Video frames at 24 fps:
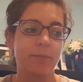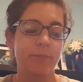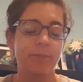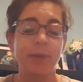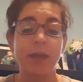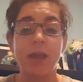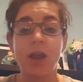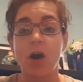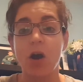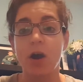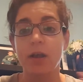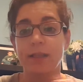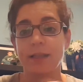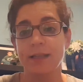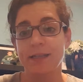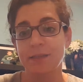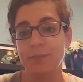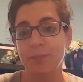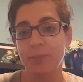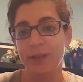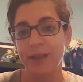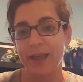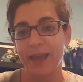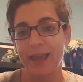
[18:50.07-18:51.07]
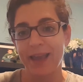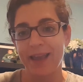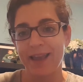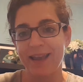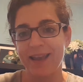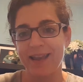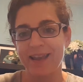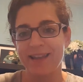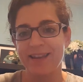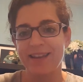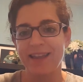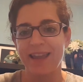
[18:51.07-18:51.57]
be on this
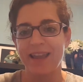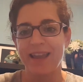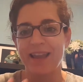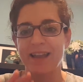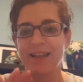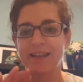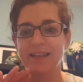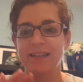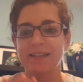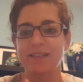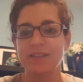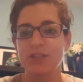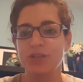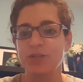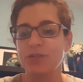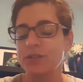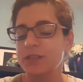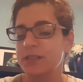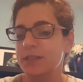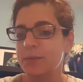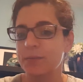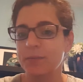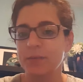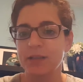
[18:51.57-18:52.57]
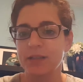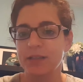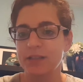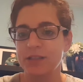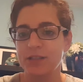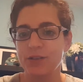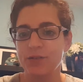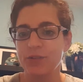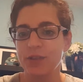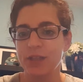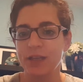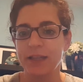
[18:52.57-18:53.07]
plan and do
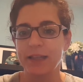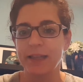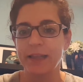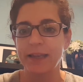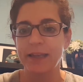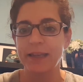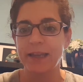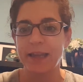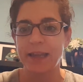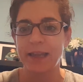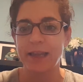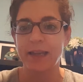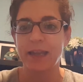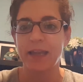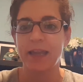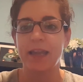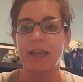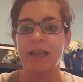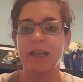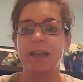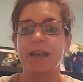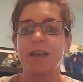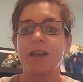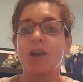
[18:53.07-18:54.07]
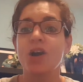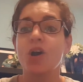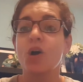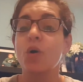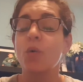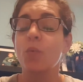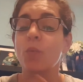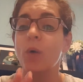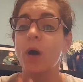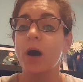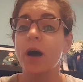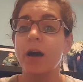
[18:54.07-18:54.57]
the clean eating
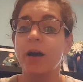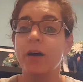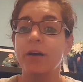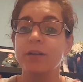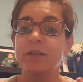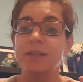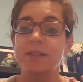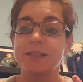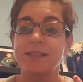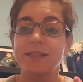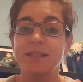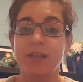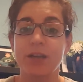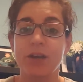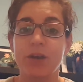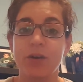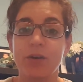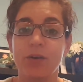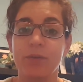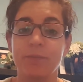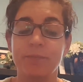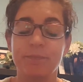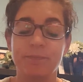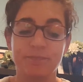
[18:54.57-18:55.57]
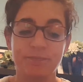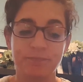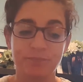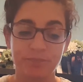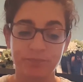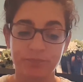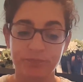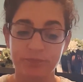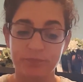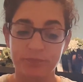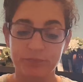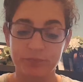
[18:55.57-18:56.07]
while still
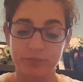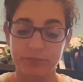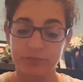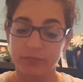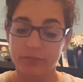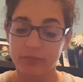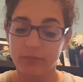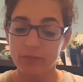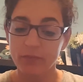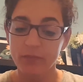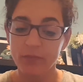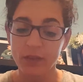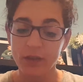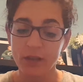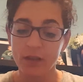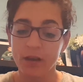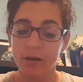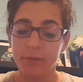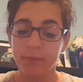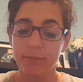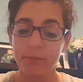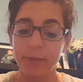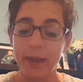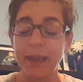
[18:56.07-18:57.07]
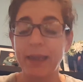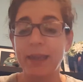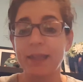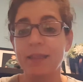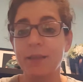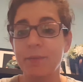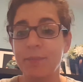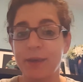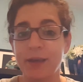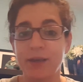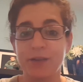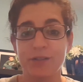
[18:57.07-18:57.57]
making
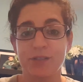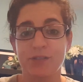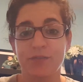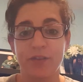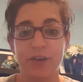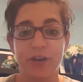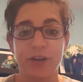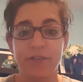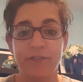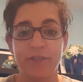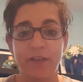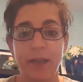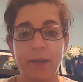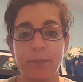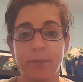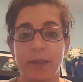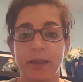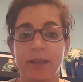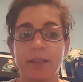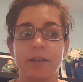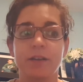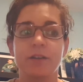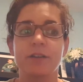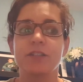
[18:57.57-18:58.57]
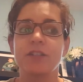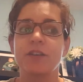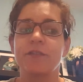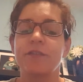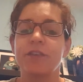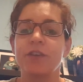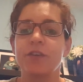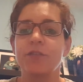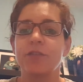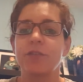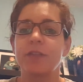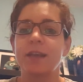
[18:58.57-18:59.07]
the meals for your family. There's a
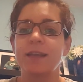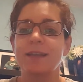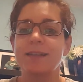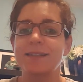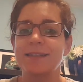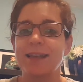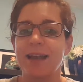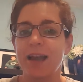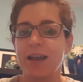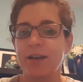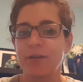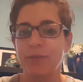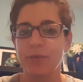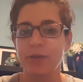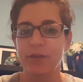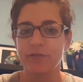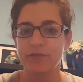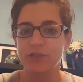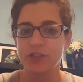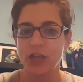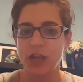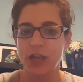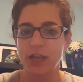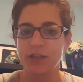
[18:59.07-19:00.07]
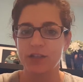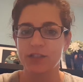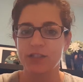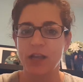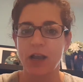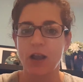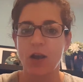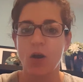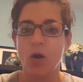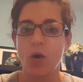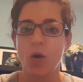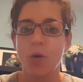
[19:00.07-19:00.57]
few things that we've changed
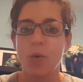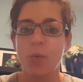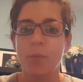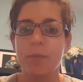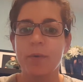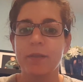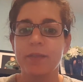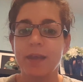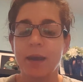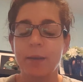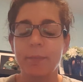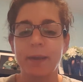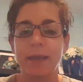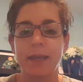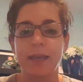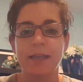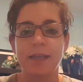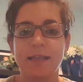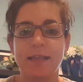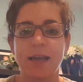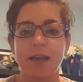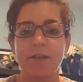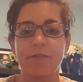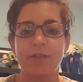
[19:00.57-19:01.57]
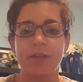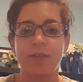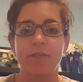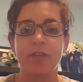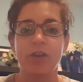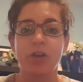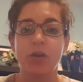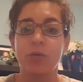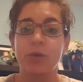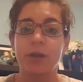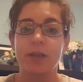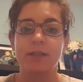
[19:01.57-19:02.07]
at home that my haven't even
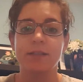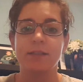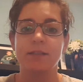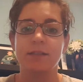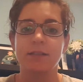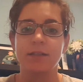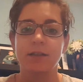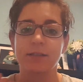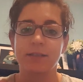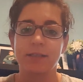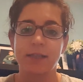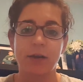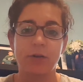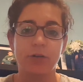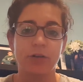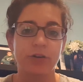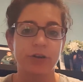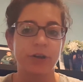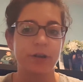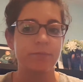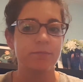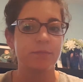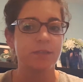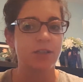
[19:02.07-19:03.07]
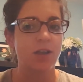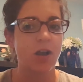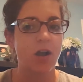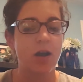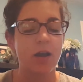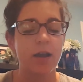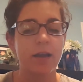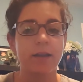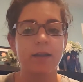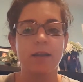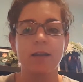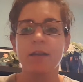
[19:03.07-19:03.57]
noticed. Sour cream's
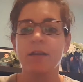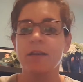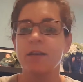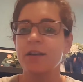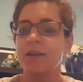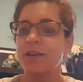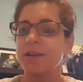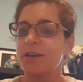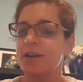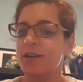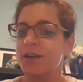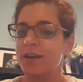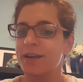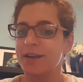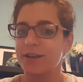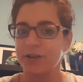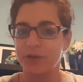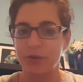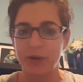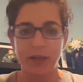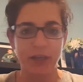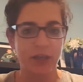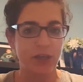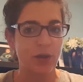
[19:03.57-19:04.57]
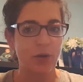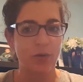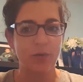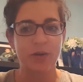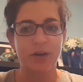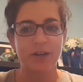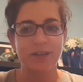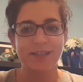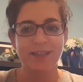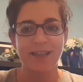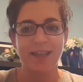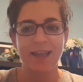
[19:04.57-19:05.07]
gone. Greek
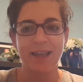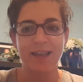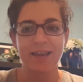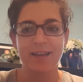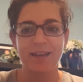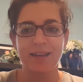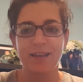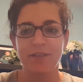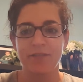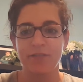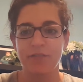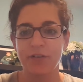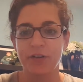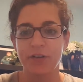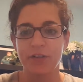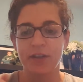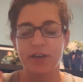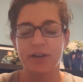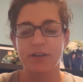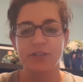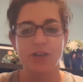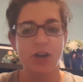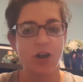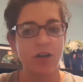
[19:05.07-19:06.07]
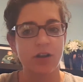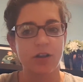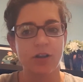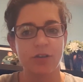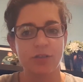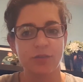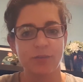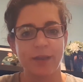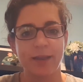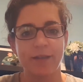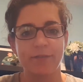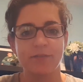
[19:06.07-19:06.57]
yogurt's in for their
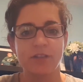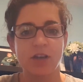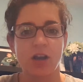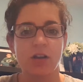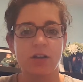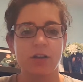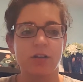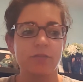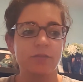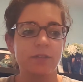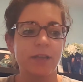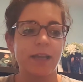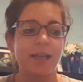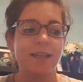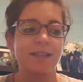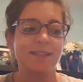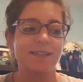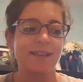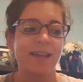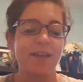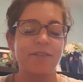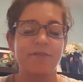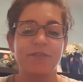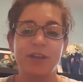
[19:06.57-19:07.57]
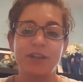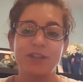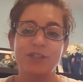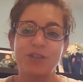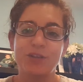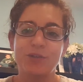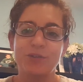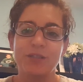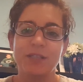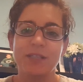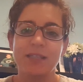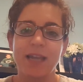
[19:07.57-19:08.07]
tacos. We have taco nights every
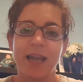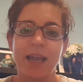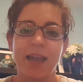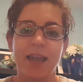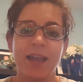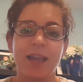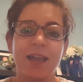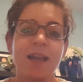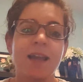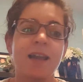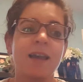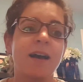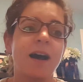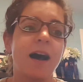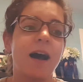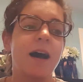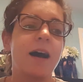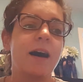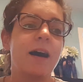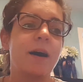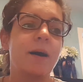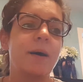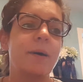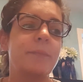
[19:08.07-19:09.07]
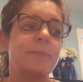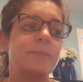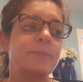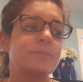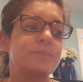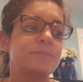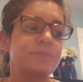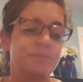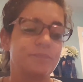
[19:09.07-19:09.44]
Tuesday. I